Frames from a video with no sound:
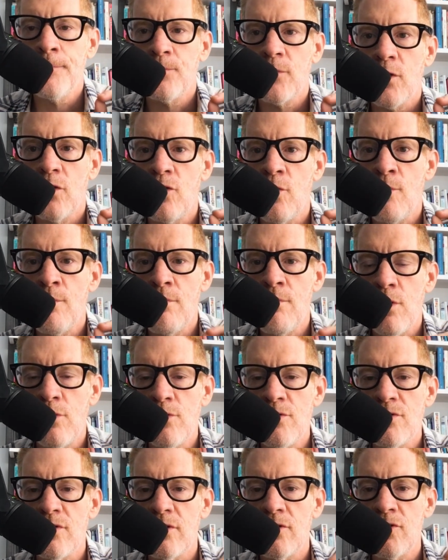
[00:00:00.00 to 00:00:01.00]
the
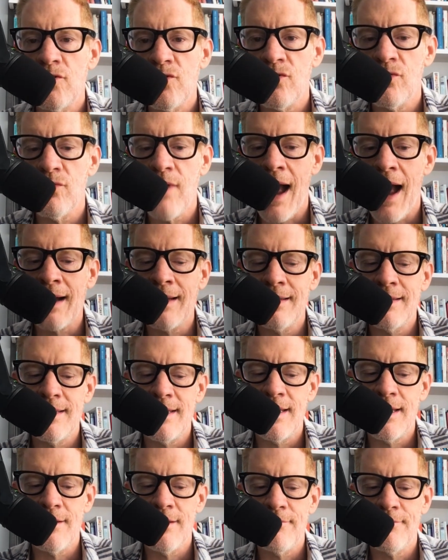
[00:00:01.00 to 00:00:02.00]
most
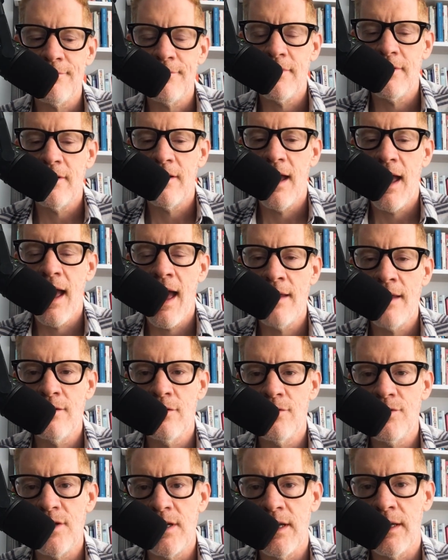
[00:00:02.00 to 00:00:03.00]
attractive
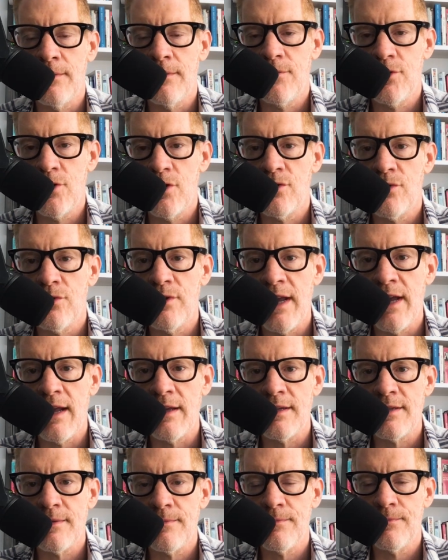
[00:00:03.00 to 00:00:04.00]
energy to
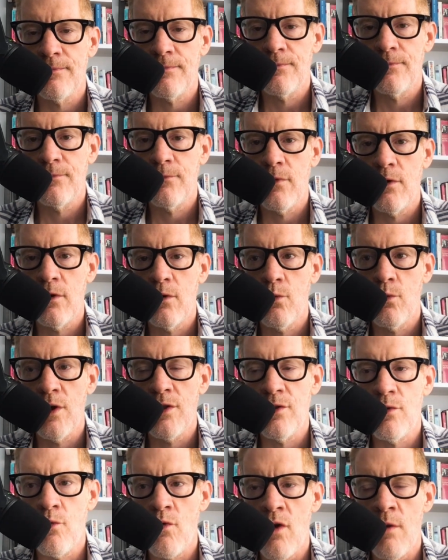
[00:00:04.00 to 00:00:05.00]
create
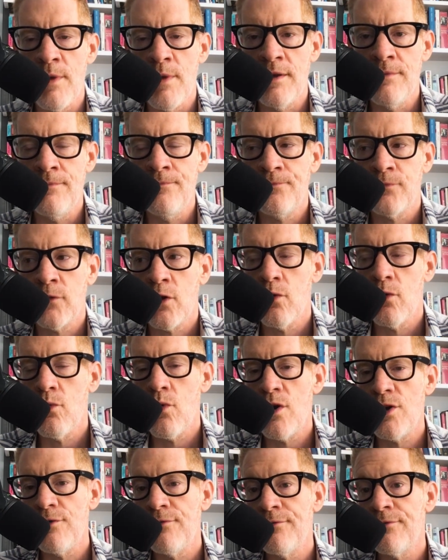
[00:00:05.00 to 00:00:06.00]
with a woman
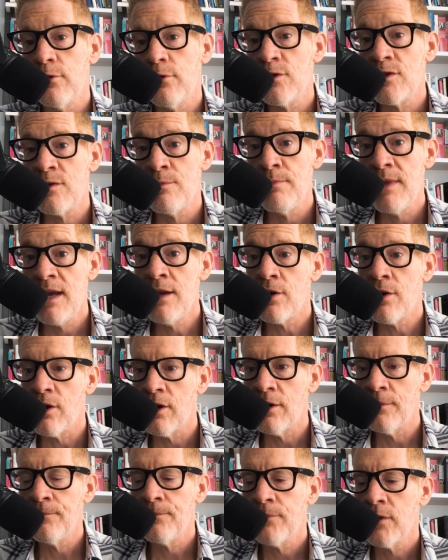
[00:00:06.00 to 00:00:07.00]
when you first meet
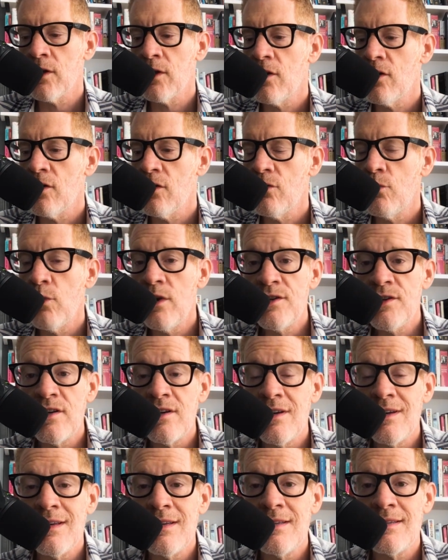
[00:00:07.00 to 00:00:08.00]
her, which
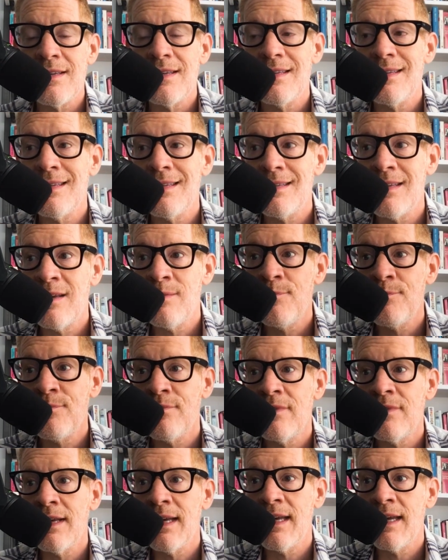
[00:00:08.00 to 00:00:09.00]
is
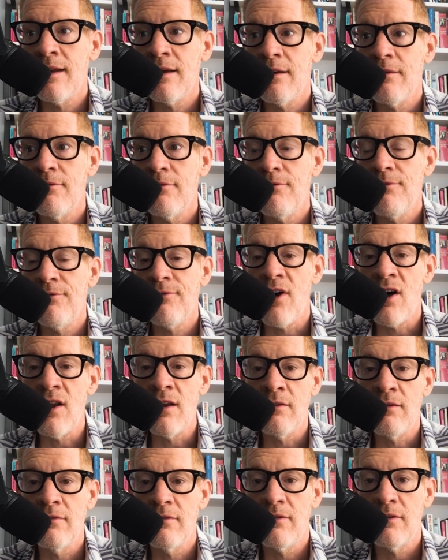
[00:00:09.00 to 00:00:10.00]
simply
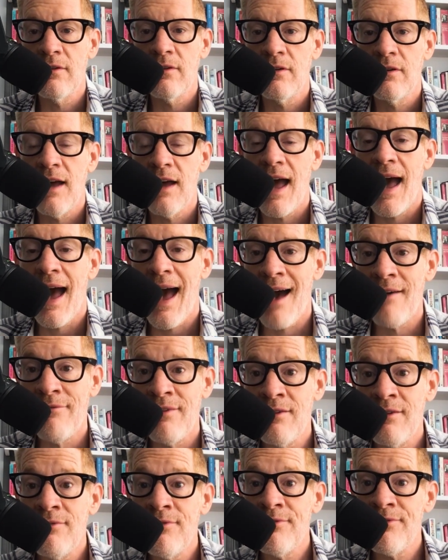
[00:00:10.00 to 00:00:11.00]
fun.
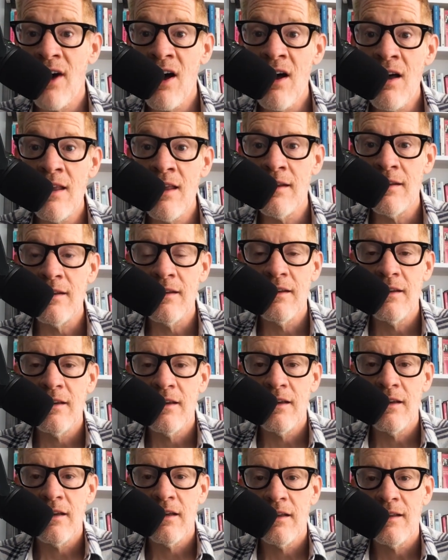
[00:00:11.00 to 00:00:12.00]
Having fun,
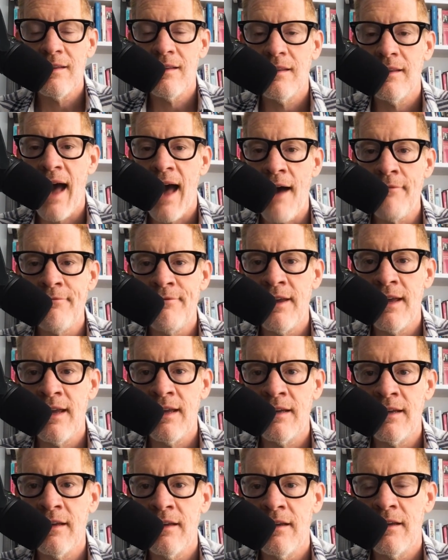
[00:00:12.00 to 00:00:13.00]

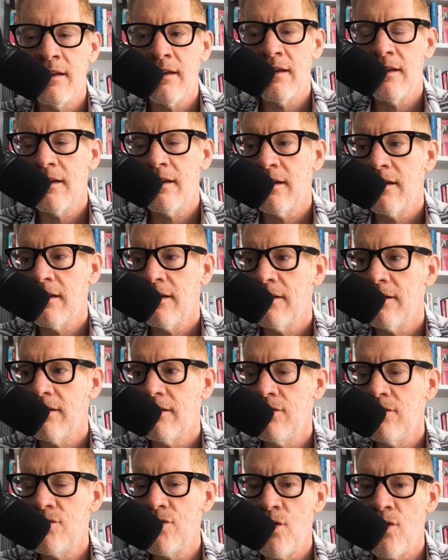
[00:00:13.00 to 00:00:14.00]
laughing,
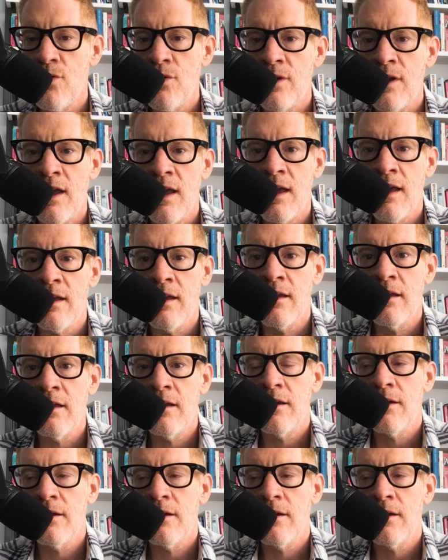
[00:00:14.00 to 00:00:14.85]
joking,